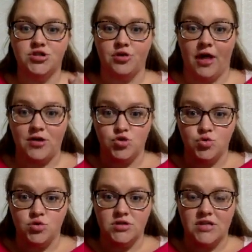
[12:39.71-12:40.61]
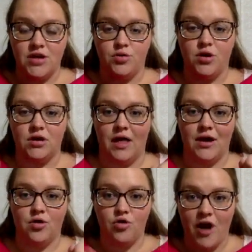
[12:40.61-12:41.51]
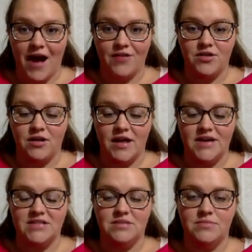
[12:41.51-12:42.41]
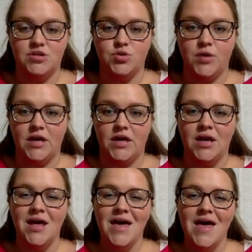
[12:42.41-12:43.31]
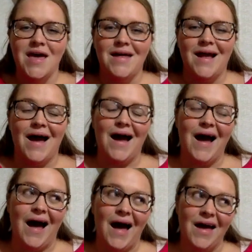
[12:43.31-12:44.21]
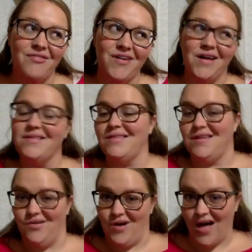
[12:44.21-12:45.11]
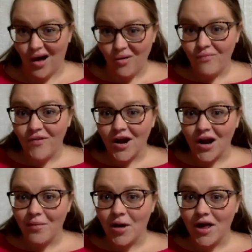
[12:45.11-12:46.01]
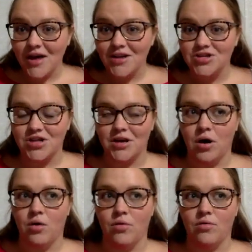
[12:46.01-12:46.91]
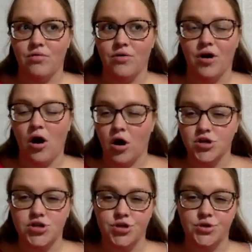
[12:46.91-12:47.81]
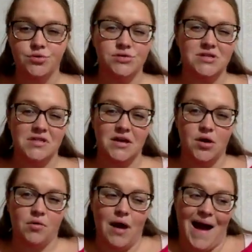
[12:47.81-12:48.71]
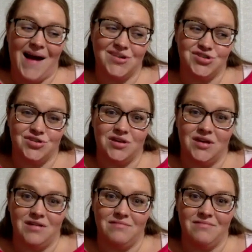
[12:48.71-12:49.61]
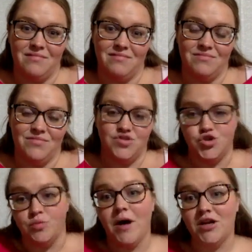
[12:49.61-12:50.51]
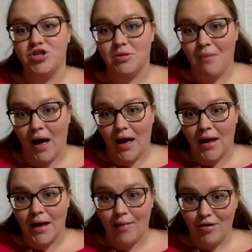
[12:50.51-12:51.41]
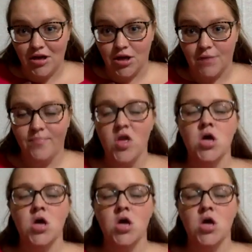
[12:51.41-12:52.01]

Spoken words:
They're like tools that you can like crack the legs in between. I find that they don't help very much. They're hard to use and they don't actually do much in my opinion.